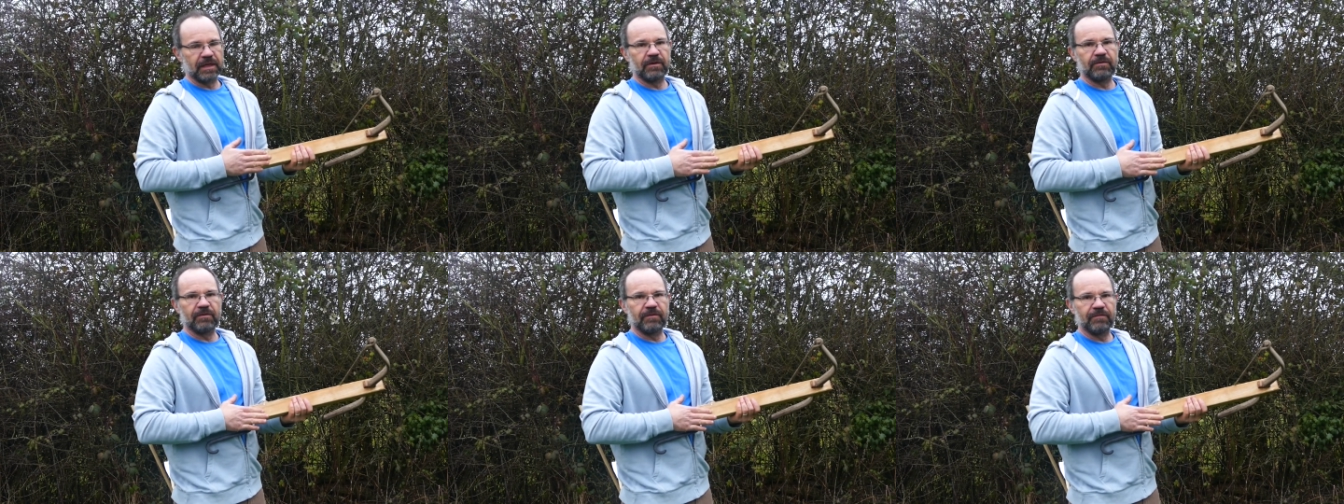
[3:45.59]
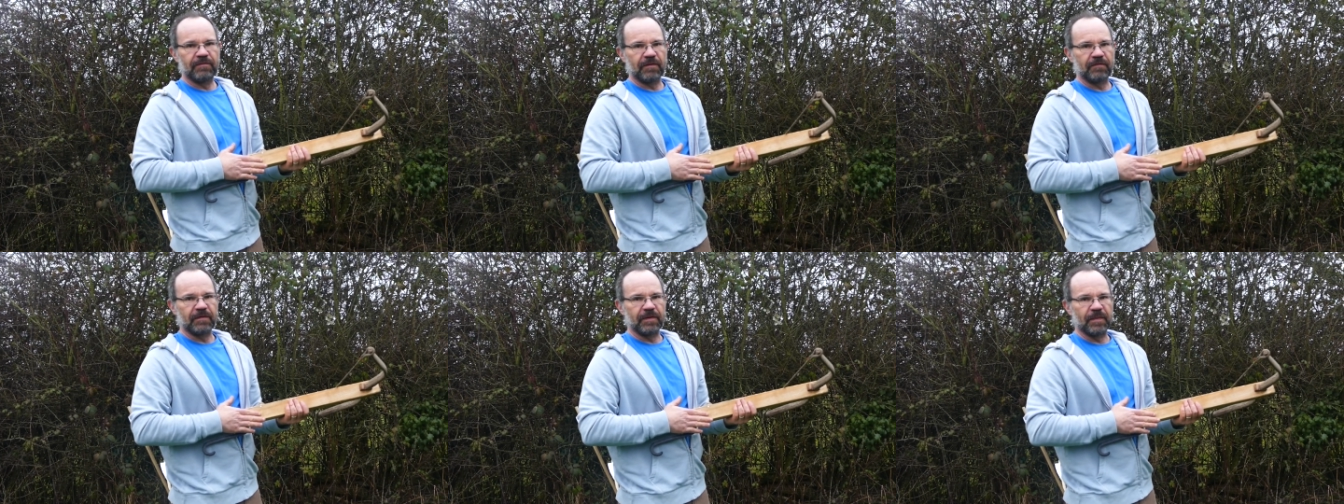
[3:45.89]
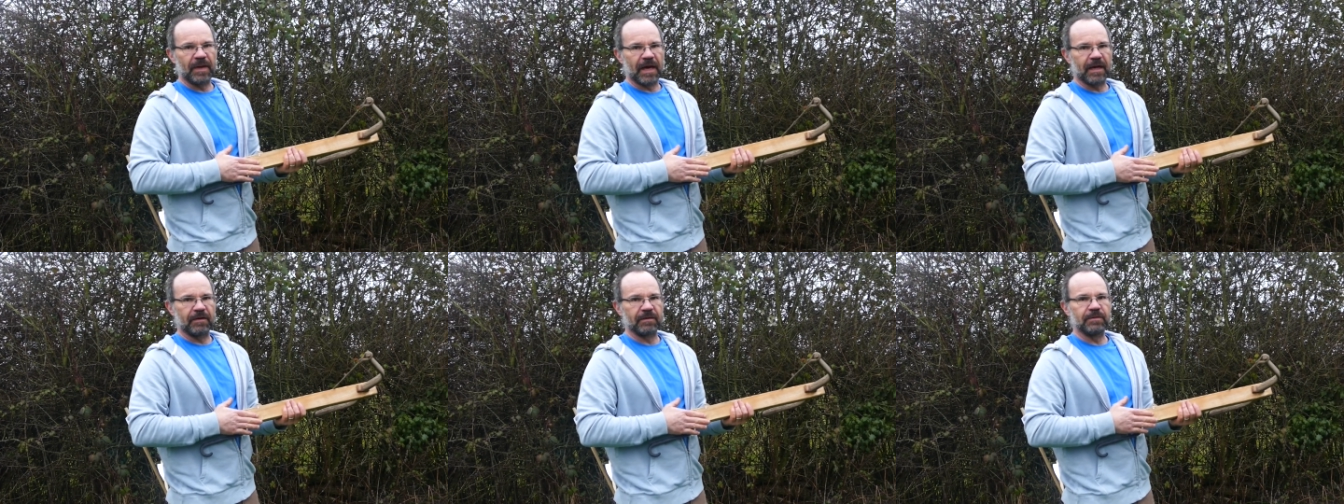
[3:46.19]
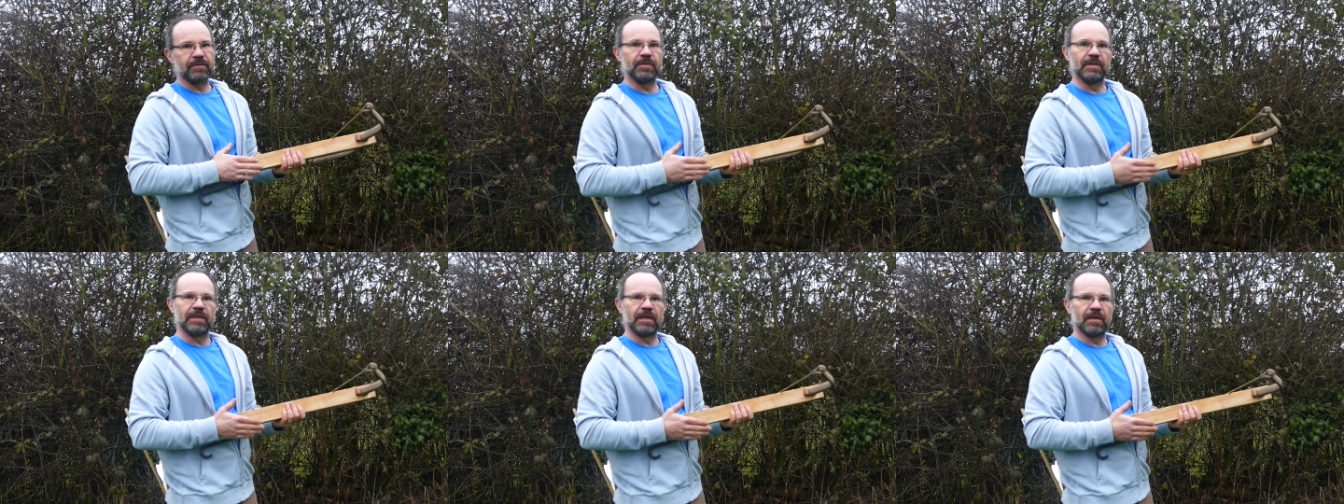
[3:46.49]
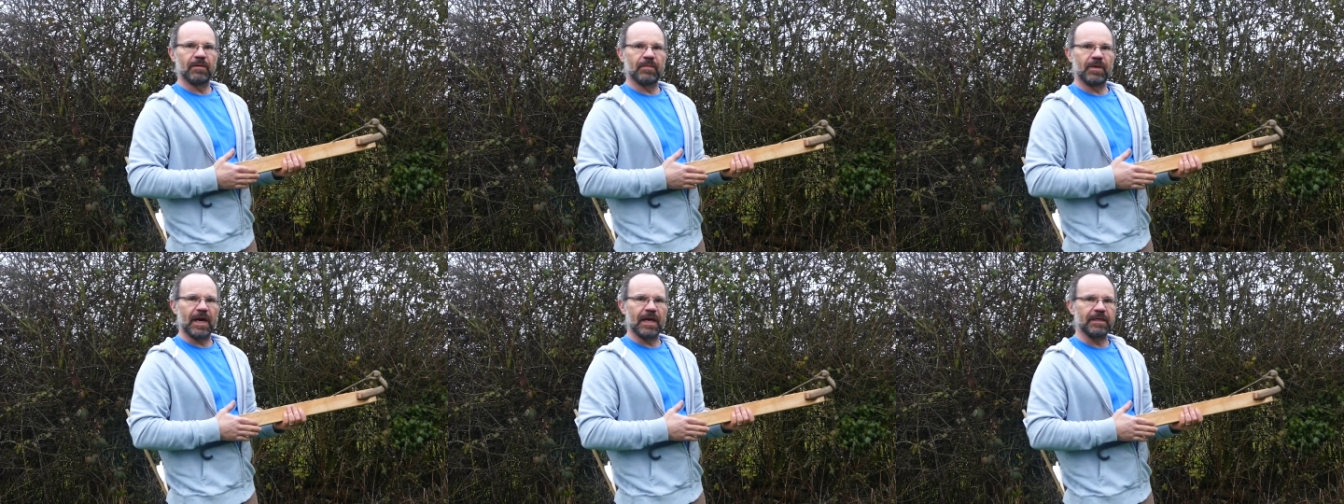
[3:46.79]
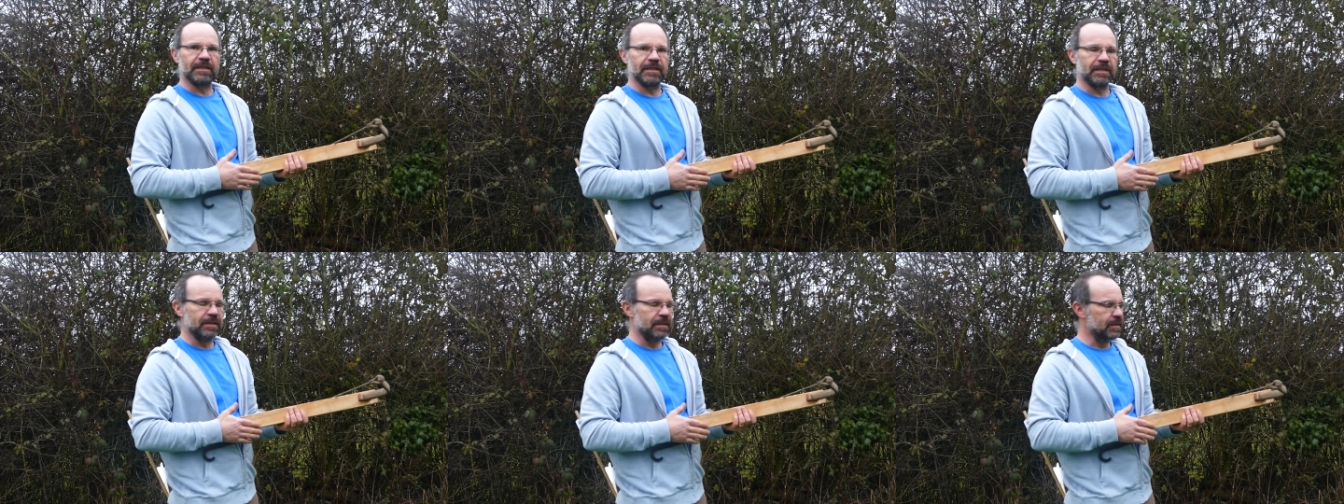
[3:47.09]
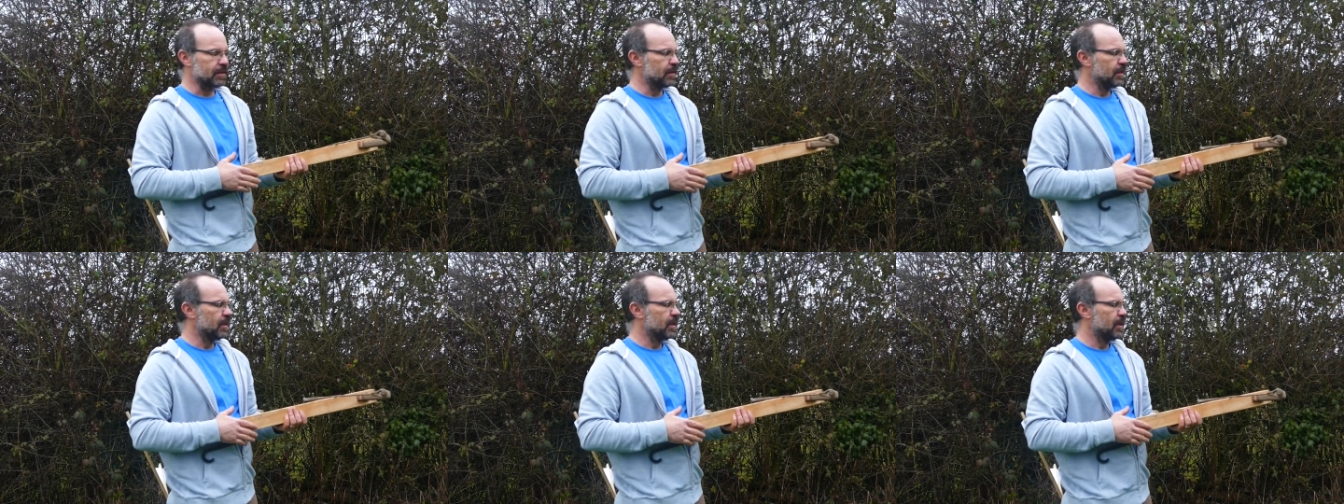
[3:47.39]
150 pounds with a little
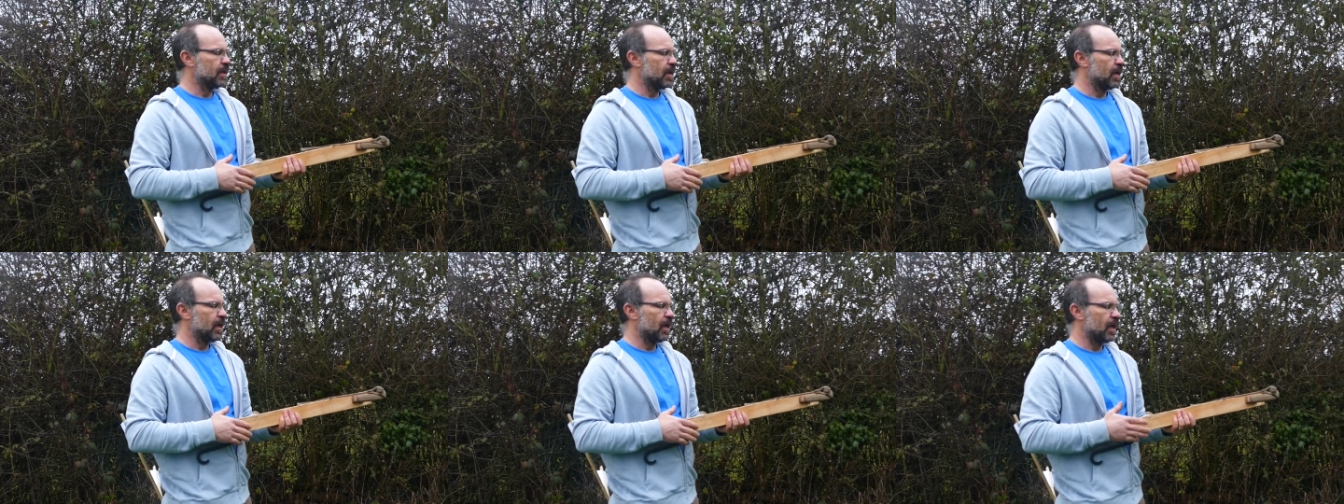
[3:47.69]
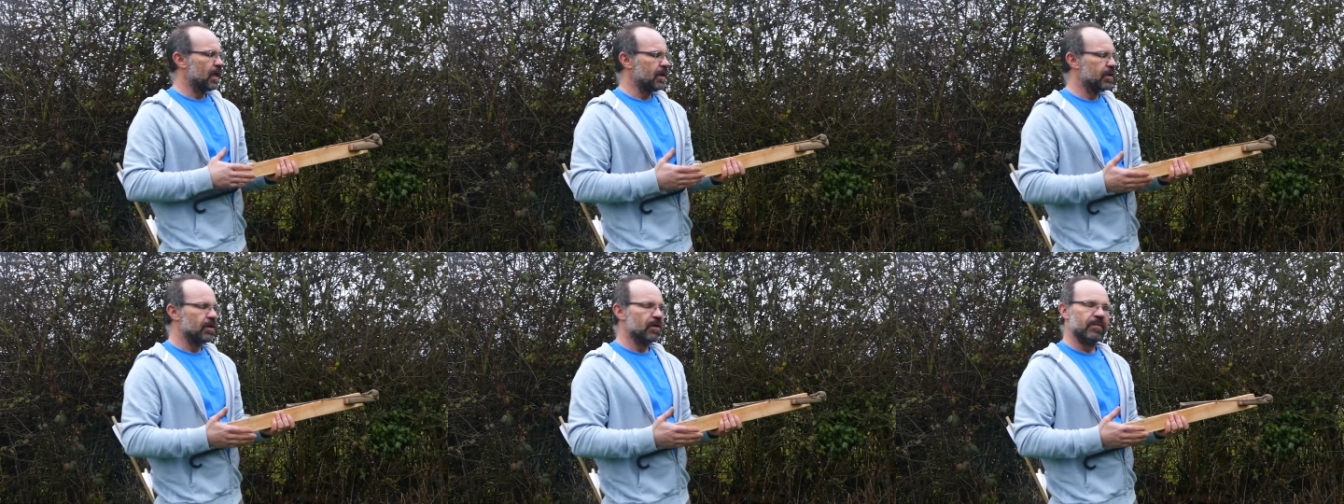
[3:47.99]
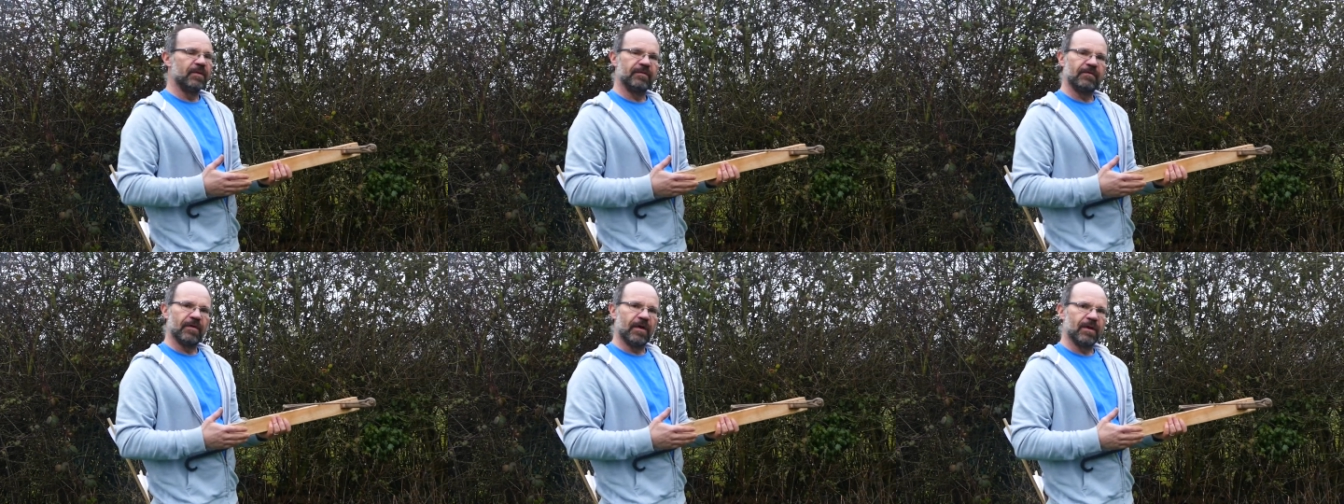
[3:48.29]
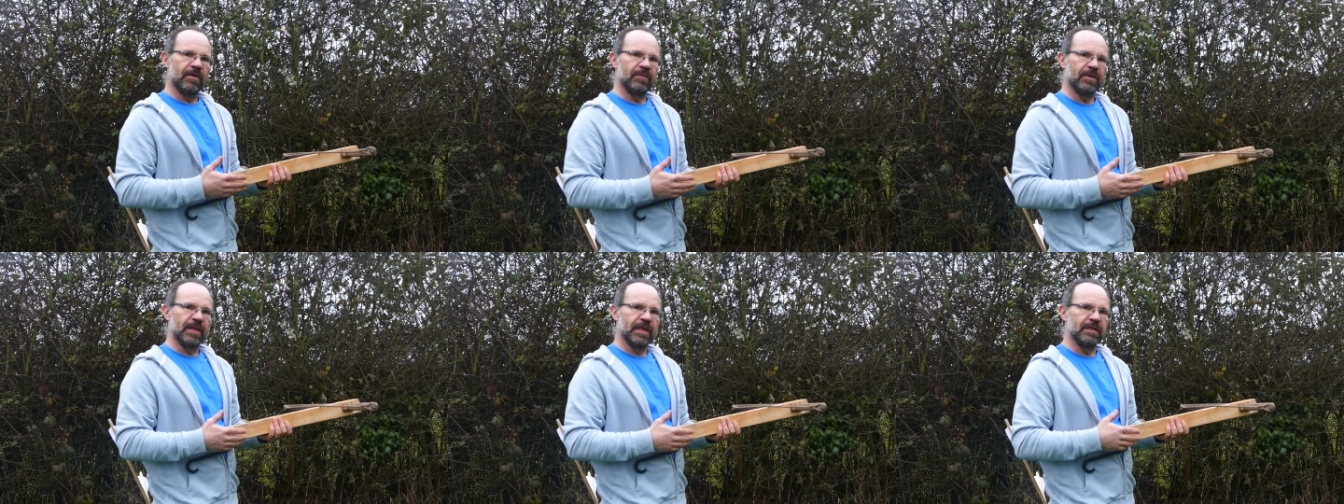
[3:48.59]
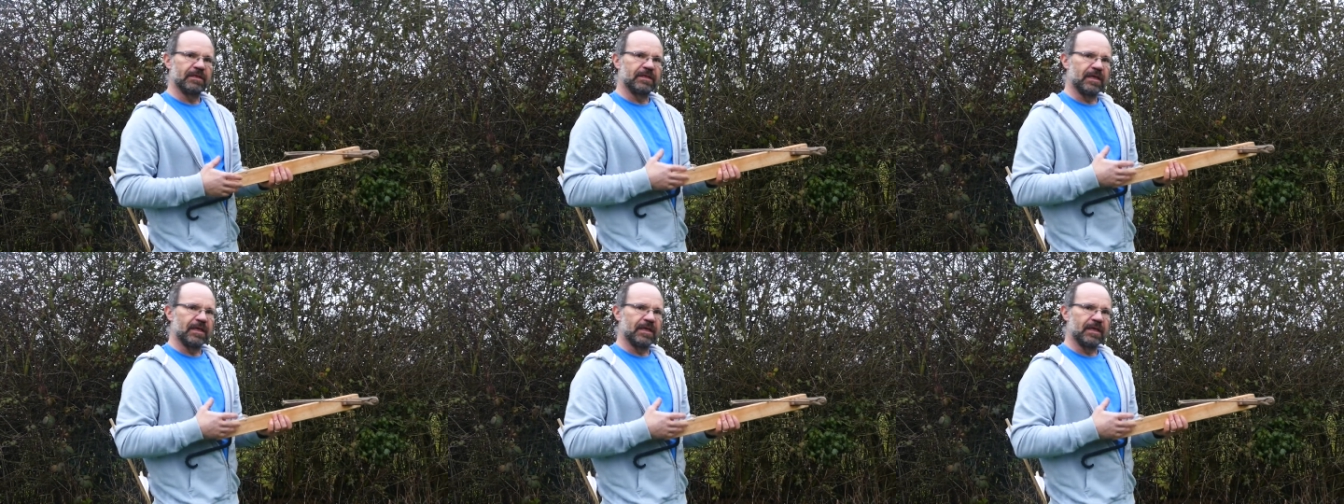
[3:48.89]
practice, and you'd be fine with it.